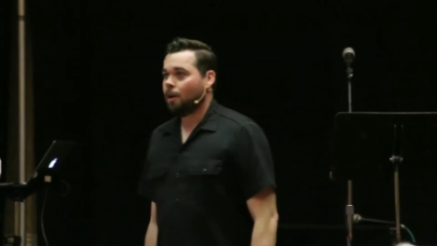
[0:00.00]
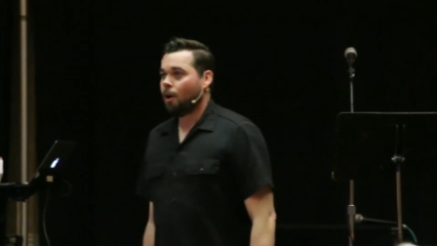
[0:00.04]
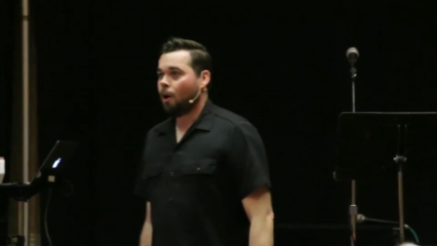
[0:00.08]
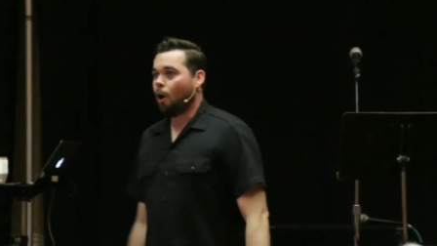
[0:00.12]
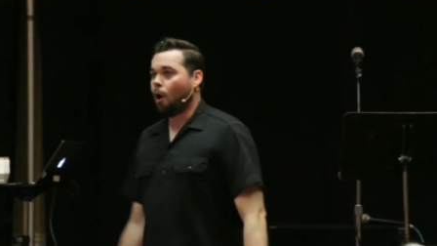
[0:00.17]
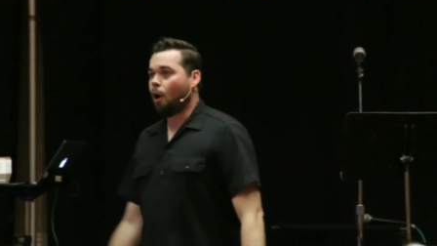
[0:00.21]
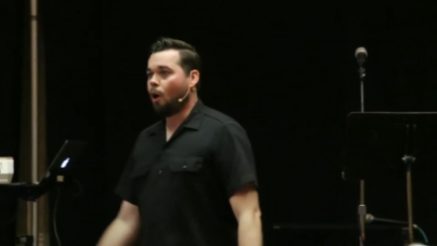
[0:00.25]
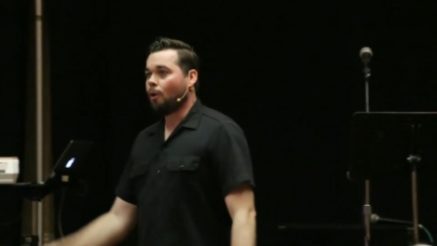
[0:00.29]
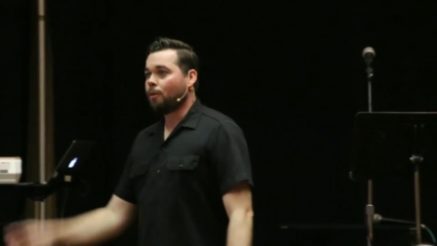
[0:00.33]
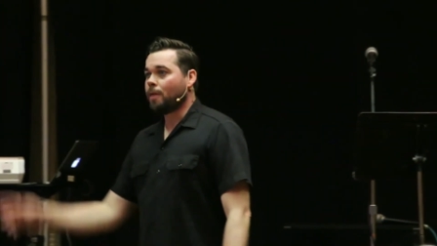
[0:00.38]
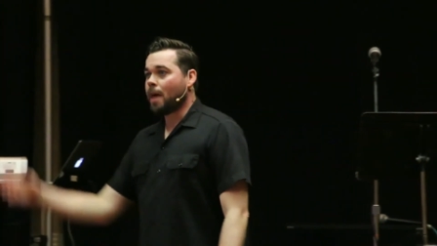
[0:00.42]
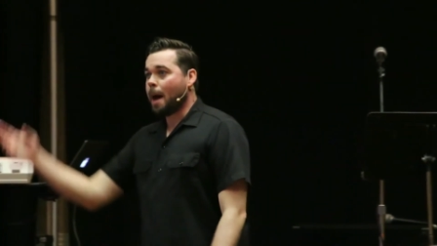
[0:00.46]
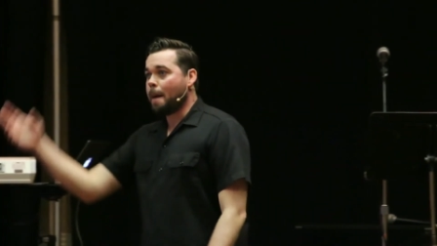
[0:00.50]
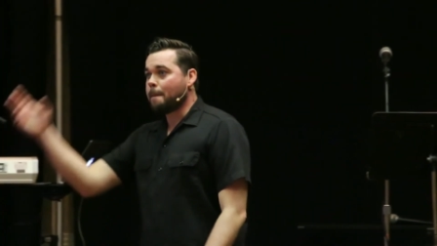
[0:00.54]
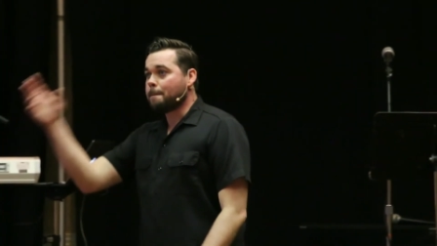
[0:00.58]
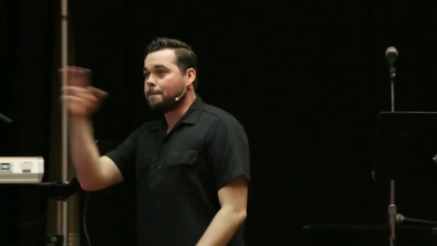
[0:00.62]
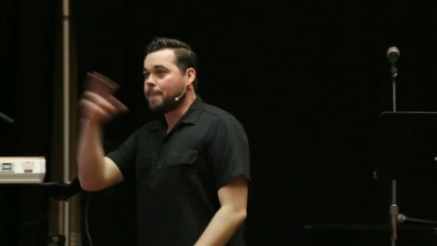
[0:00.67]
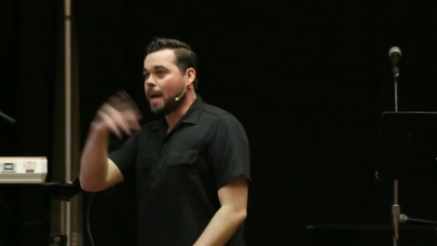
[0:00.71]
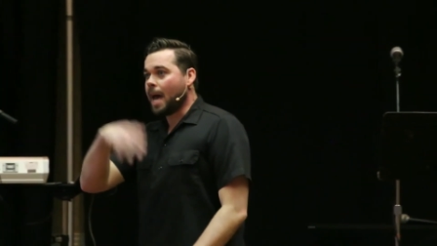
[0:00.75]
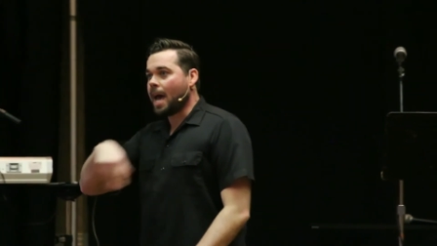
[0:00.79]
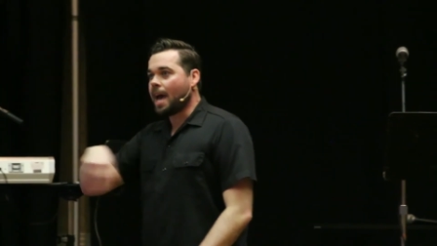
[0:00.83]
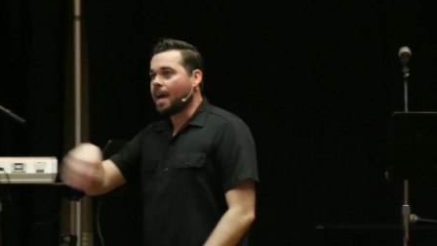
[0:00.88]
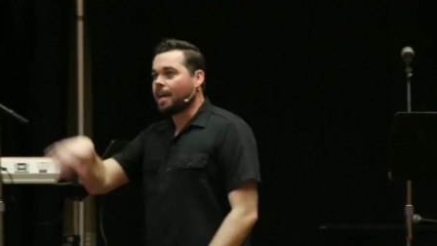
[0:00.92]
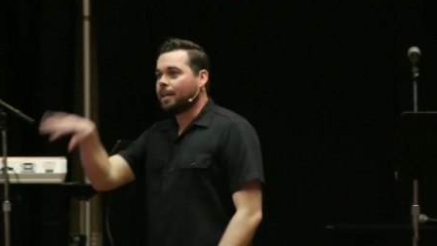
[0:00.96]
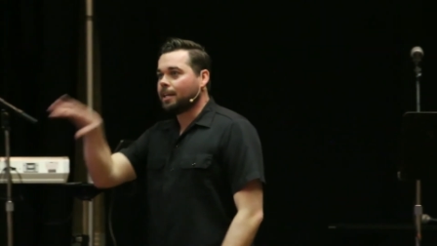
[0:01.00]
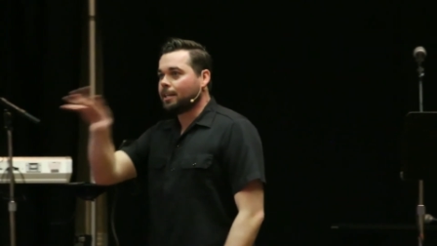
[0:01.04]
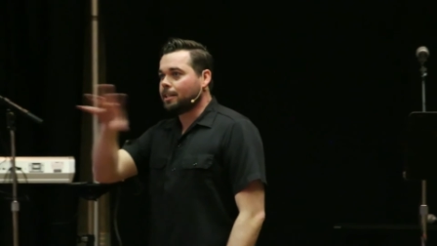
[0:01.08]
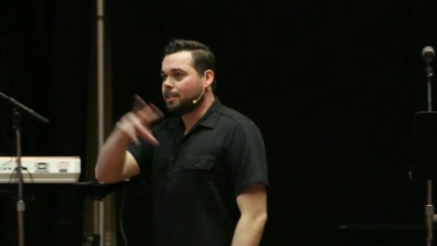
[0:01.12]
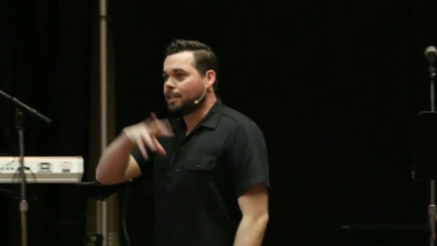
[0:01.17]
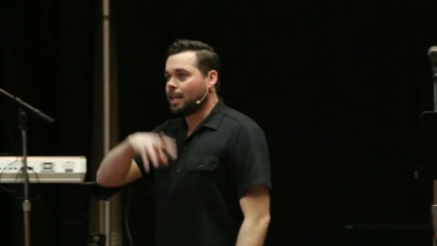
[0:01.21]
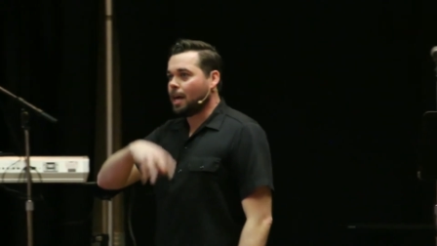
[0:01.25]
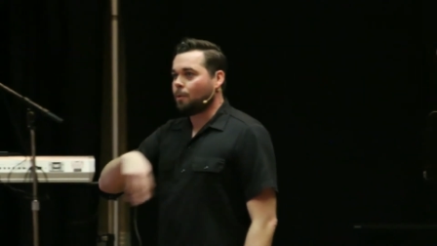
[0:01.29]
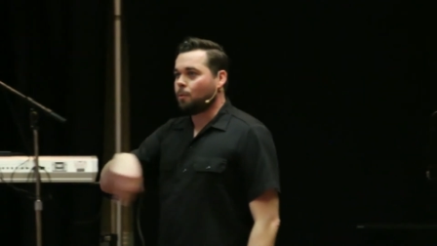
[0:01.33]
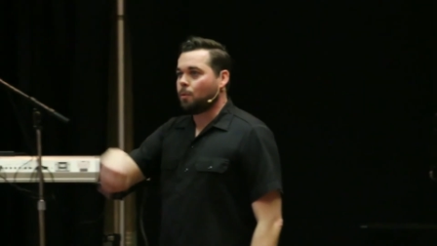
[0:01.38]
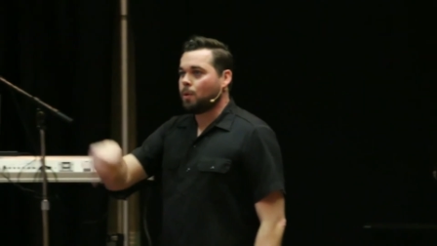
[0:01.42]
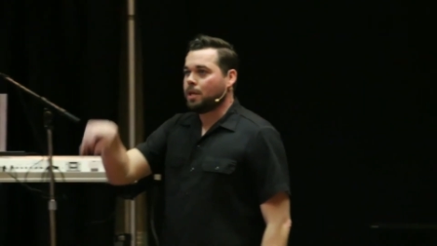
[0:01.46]
all that
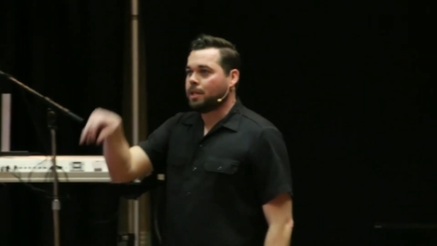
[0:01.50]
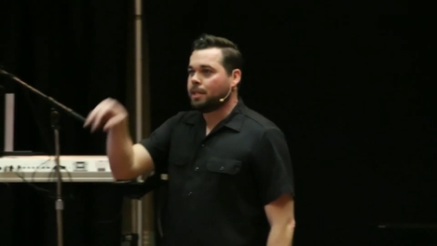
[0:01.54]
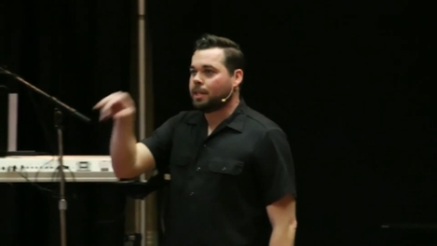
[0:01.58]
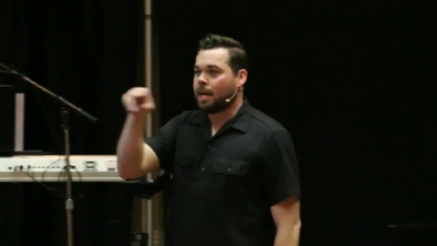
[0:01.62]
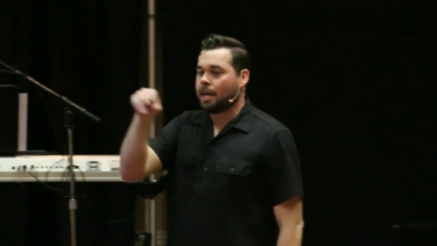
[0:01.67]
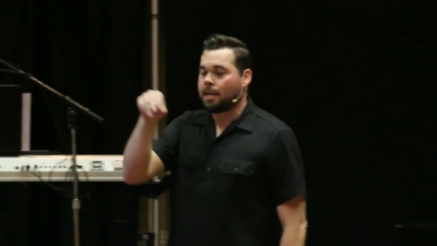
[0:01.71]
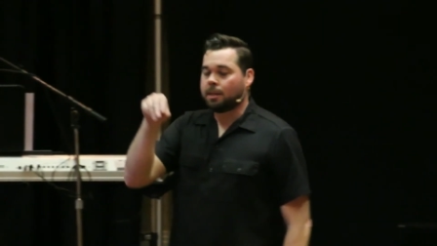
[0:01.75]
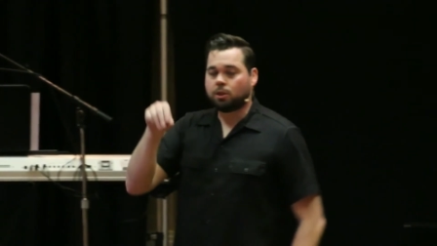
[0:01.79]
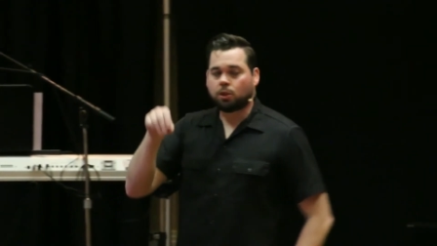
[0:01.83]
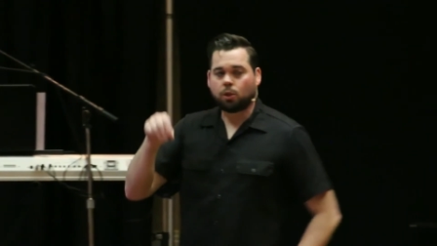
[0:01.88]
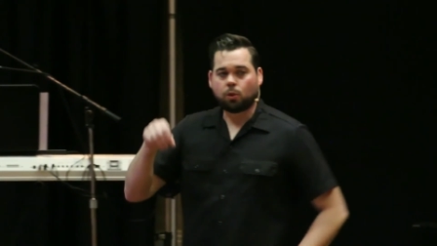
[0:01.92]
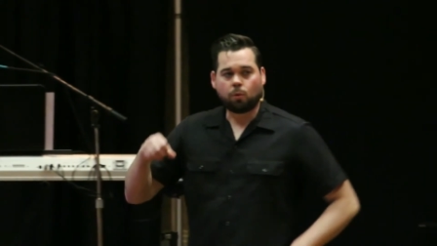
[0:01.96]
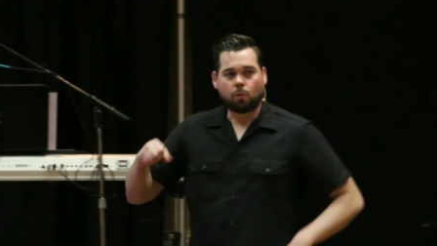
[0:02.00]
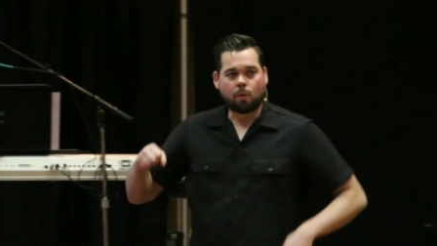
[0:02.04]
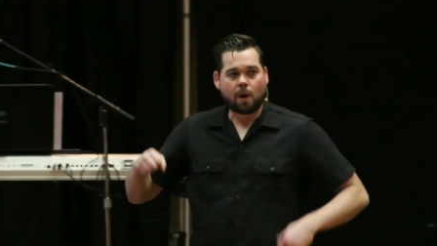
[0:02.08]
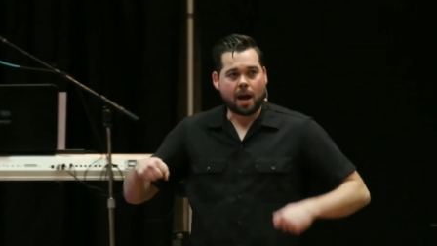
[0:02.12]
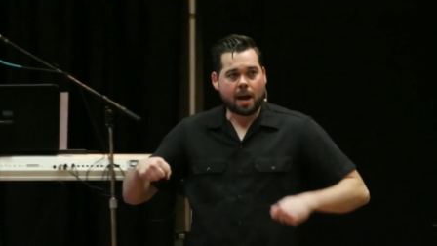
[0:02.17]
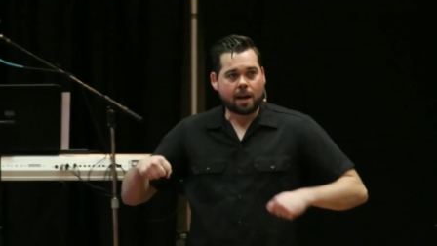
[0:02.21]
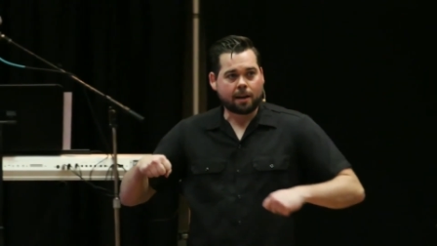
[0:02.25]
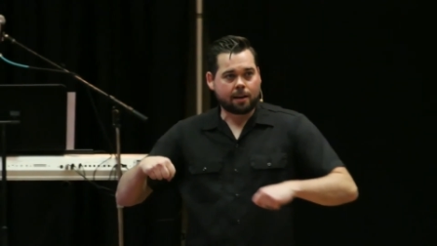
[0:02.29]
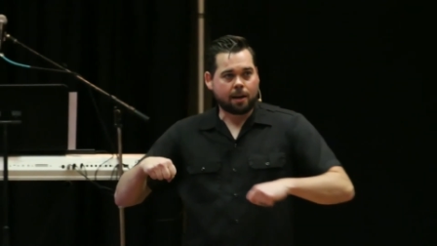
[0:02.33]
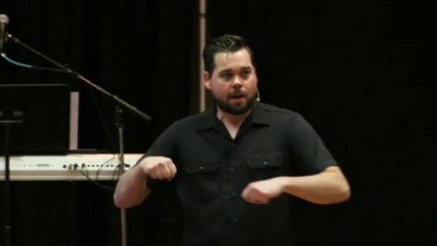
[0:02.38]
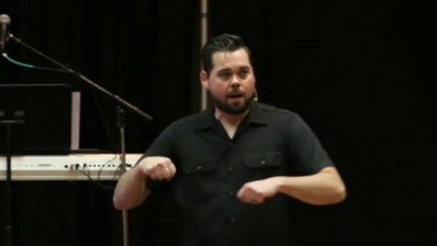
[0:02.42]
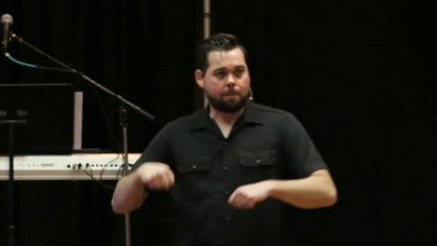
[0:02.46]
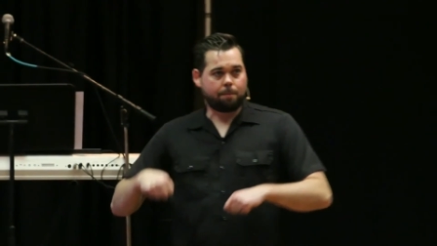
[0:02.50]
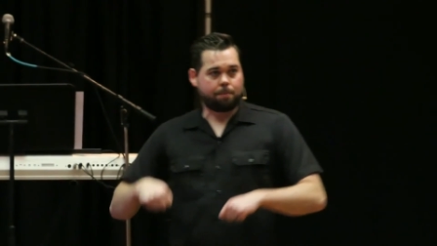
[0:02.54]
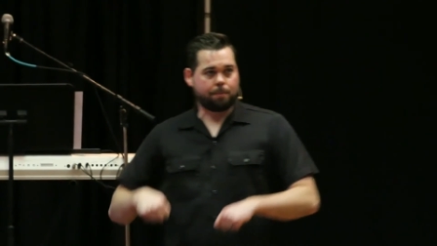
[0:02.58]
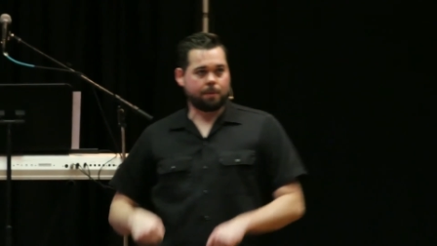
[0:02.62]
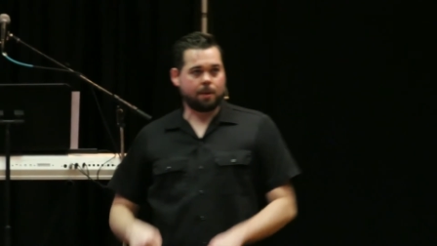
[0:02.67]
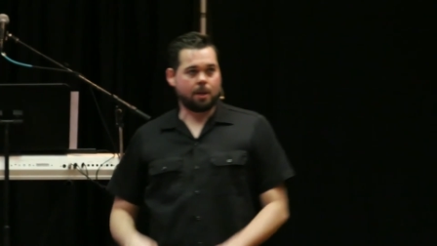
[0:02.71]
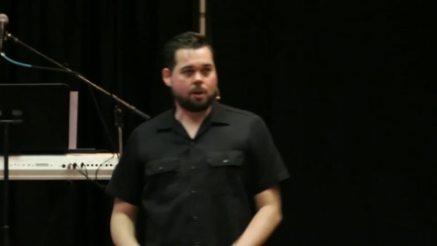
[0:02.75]
baggage that we tend to rack up